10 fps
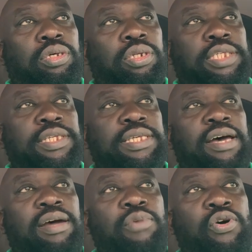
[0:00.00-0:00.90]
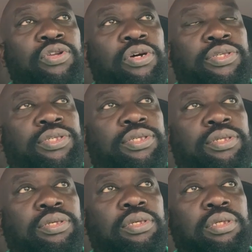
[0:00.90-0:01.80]
this is all about
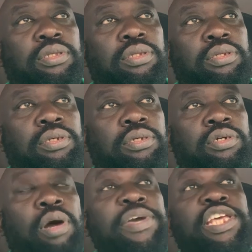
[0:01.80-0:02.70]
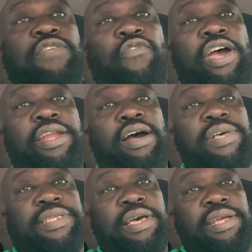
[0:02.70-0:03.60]
us. Coming this Friday, I'll
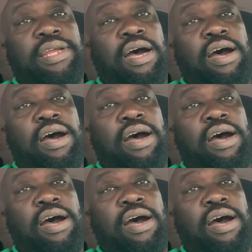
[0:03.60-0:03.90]
be sending